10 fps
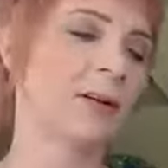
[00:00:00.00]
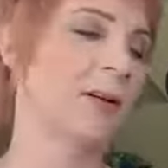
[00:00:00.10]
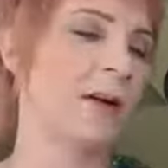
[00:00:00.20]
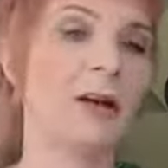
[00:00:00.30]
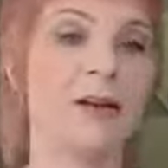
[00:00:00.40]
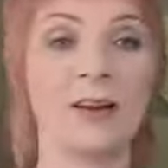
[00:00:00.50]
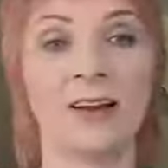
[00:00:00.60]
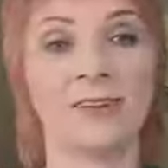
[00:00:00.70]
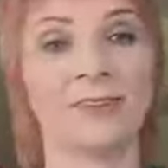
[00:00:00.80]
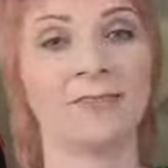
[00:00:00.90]
All right, you
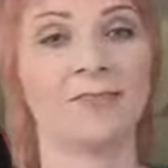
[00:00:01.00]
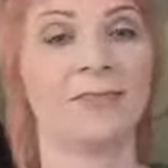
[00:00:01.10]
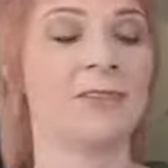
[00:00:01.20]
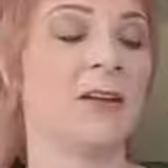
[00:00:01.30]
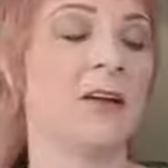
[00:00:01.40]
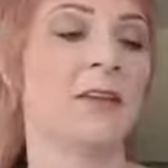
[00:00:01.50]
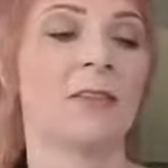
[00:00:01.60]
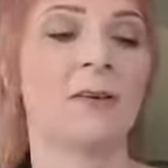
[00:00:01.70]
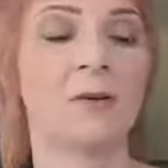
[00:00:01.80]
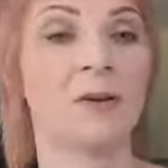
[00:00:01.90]
guys,
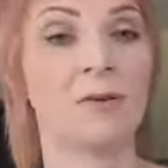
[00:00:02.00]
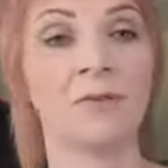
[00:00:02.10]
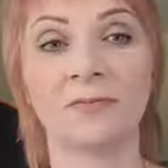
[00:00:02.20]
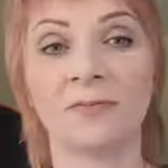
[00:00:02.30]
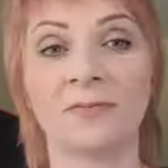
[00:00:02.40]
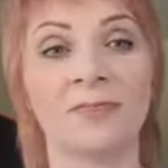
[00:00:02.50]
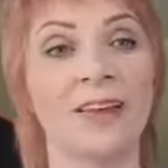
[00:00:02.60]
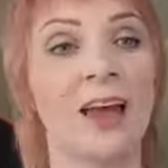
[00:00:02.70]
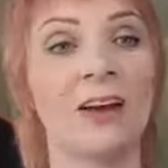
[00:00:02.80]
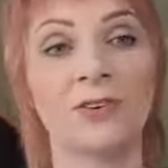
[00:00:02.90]
there we go.
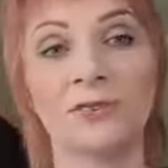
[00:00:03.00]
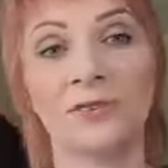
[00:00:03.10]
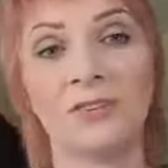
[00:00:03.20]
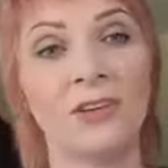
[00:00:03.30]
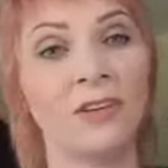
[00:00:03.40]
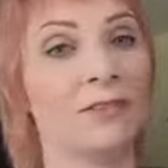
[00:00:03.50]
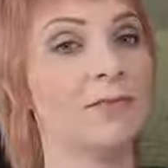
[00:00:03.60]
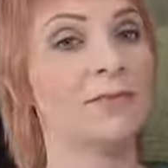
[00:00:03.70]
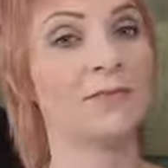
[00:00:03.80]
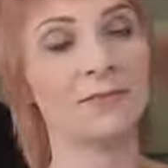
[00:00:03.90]
Day 150
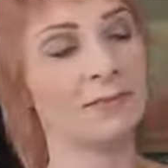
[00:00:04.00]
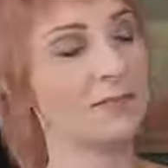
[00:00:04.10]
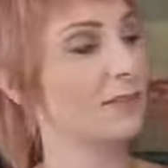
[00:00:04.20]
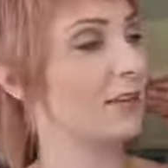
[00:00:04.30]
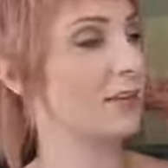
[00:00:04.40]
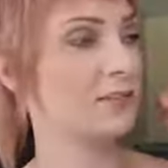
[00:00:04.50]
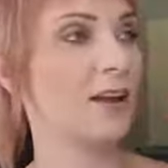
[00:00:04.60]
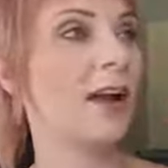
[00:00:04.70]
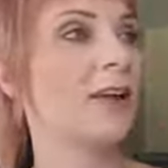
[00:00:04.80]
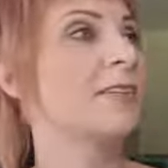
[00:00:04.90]
is
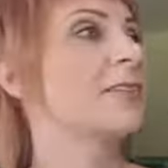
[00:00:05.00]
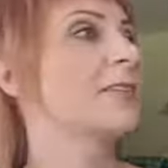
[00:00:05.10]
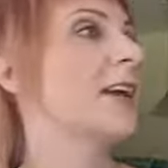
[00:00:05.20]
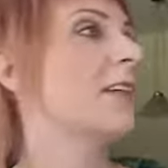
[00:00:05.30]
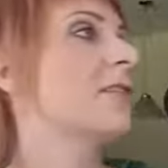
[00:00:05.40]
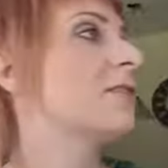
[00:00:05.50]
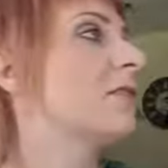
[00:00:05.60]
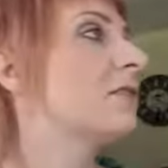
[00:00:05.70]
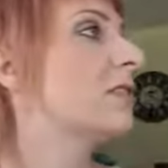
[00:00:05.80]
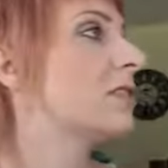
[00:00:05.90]
done. Day
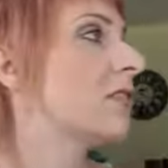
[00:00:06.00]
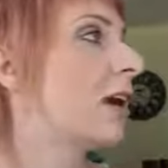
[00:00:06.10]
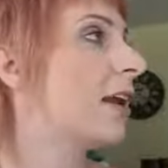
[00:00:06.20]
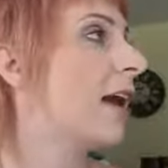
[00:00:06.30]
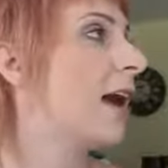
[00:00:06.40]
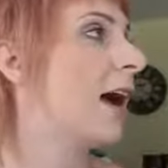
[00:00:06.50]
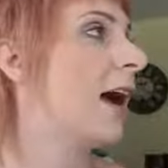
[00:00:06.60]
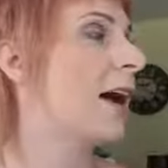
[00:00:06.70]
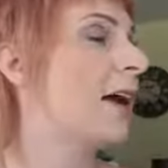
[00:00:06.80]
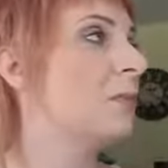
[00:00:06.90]
150 is done.
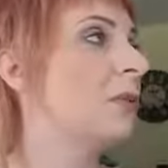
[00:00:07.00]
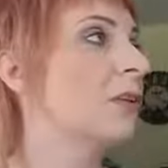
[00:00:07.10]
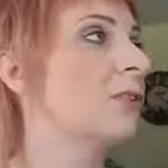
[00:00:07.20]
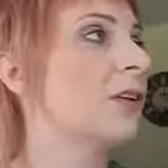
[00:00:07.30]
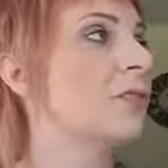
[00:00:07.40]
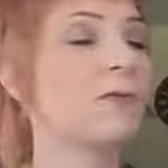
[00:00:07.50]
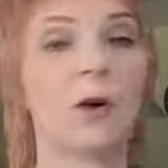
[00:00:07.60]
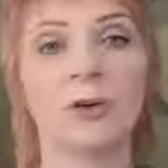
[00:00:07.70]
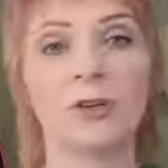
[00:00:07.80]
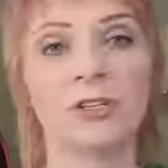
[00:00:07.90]
I am looking
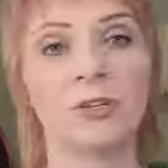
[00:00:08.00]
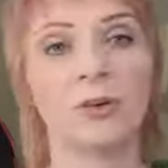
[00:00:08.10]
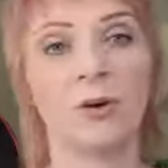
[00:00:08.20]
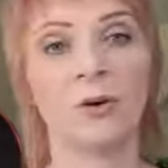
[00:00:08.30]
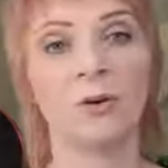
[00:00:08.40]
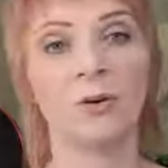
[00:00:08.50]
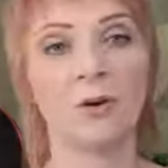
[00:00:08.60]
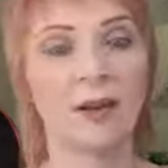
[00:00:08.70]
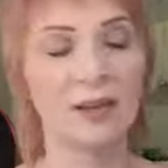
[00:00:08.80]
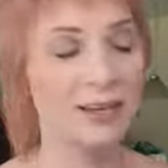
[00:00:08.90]
forward
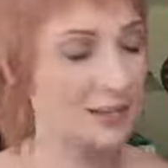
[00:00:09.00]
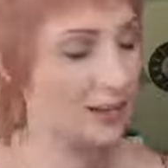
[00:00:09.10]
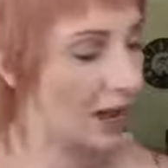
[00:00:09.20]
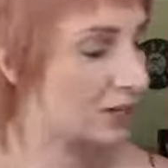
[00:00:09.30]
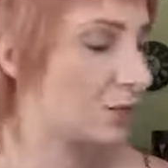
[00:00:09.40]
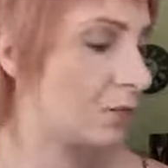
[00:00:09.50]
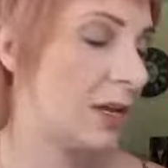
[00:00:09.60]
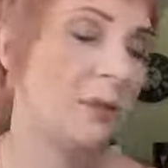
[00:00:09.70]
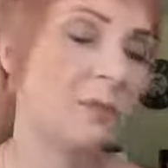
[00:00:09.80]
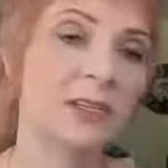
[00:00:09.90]
to next
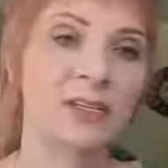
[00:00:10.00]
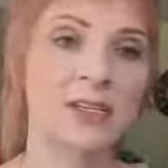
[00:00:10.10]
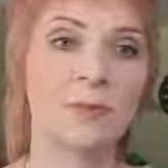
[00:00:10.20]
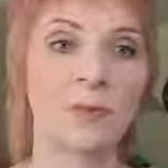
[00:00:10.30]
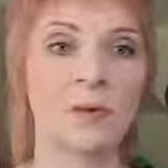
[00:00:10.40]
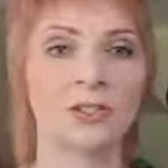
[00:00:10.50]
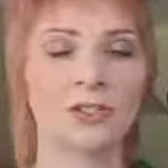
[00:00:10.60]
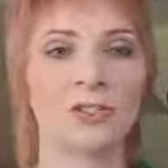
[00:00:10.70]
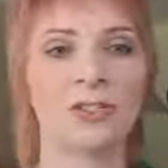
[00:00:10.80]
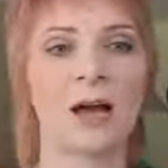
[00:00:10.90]
week. Please keep the
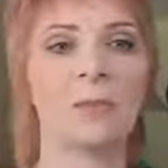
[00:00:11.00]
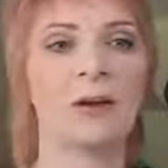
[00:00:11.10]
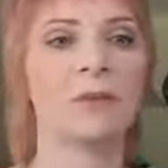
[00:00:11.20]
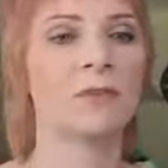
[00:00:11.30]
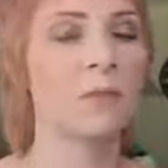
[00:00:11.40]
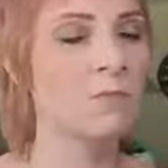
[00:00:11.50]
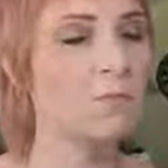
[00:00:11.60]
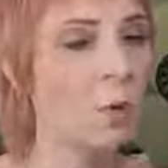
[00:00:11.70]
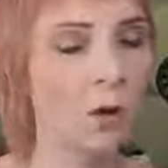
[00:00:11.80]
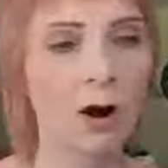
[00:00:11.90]
questions coming. We've got
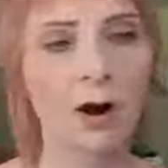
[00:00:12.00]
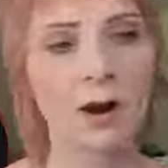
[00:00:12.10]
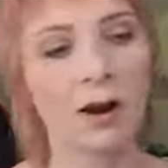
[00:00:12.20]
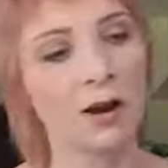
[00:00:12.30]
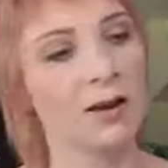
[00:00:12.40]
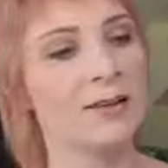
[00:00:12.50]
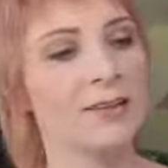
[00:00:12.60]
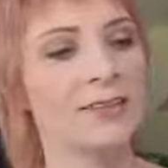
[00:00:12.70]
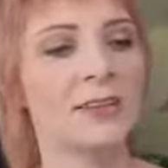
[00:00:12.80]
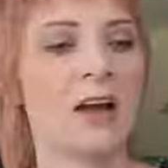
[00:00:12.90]
more
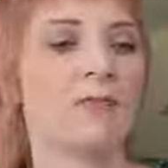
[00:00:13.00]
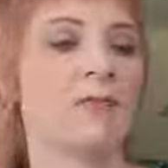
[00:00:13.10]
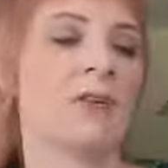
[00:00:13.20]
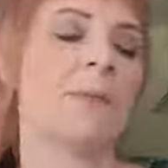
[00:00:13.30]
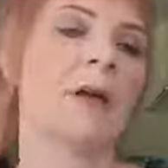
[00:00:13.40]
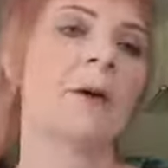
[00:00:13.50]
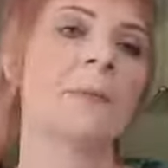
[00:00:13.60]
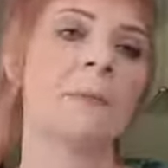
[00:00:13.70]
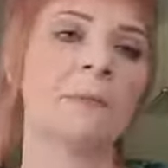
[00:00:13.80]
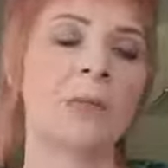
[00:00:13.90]
stuff coming
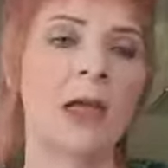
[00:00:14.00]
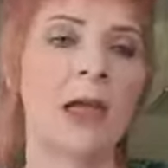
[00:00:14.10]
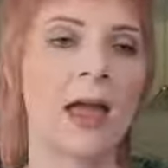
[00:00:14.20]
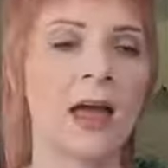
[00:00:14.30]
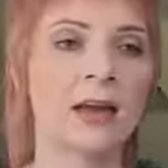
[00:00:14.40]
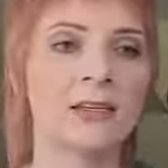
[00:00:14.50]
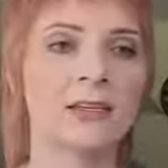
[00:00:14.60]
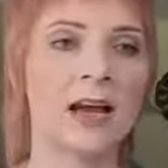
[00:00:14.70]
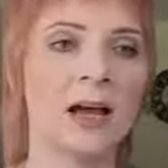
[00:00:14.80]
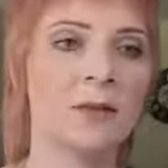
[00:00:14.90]
up, and
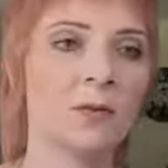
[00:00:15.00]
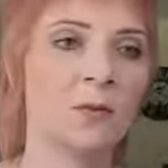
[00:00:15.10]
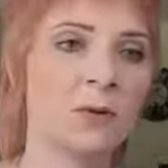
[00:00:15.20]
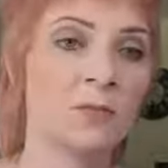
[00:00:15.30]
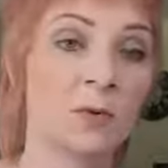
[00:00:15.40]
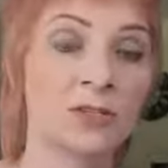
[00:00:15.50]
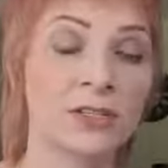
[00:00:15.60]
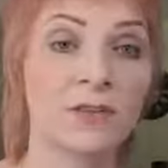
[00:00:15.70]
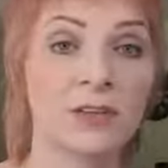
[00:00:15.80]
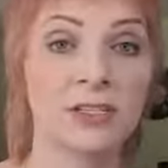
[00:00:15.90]
there will be more
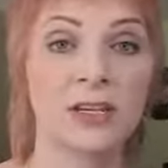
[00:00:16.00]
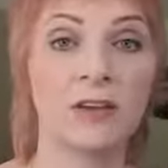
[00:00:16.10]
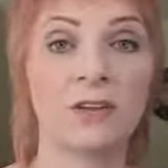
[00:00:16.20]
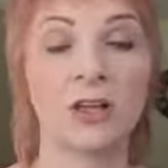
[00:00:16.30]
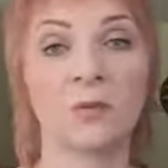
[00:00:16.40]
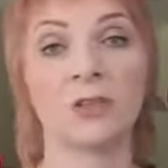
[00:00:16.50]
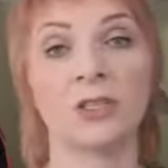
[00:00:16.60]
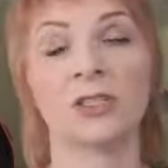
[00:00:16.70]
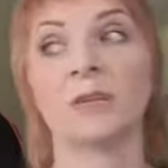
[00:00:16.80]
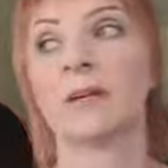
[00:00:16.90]
stuff, as I say, available
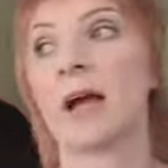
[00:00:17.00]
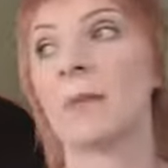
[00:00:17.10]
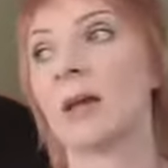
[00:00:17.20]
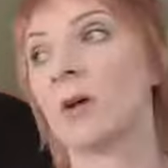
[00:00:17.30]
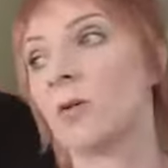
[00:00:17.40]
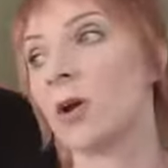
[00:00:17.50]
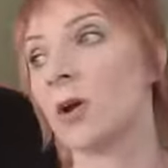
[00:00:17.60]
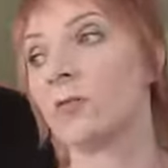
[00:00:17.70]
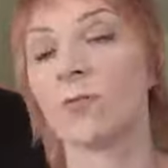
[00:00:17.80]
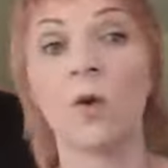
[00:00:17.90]
that's going to be coming out,
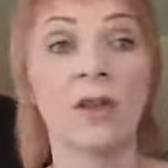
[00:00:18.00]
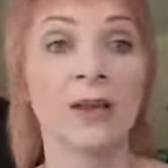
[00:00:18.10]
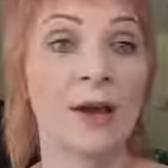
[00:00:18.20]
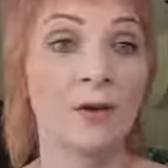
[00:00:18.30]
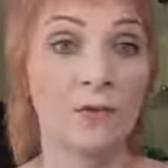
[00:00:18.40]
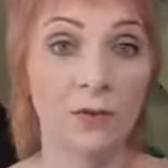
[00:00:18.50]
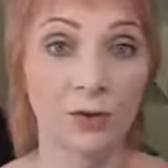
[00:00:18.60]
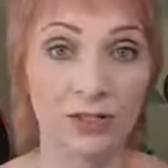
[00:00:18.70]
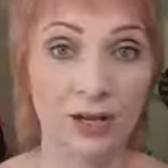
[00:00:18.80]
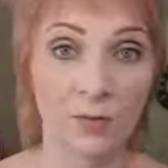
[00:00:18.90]
rolling out
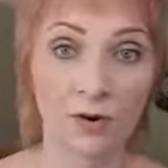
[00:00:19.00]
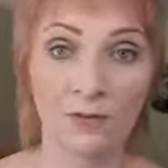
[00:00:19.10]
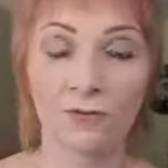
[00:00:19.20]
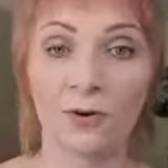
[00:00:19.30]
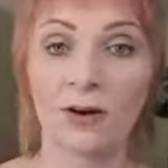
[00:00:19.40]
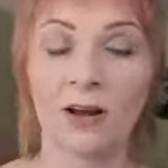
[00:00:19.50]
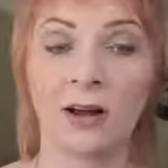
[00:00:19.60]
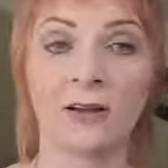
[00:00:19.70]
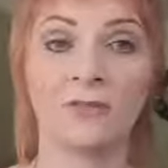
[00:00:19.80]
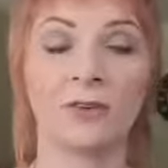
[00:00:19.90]
for summer
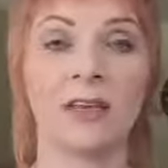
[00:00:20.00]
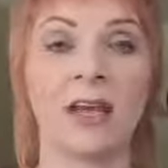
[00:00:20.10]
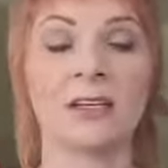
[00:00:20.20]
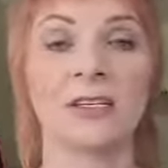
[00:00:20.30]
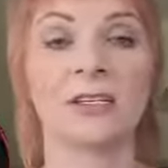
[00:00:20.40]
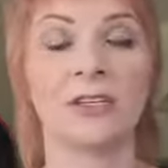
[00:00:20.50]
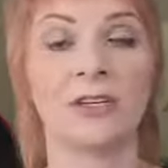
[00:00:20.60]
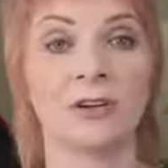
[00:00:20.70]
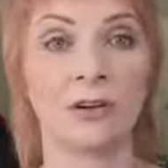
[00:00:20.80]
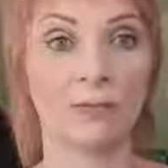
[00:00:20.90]
for the Entity
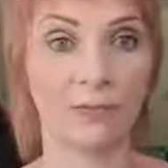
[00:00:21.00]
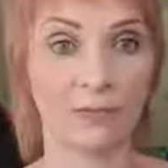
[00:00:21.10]
Seeker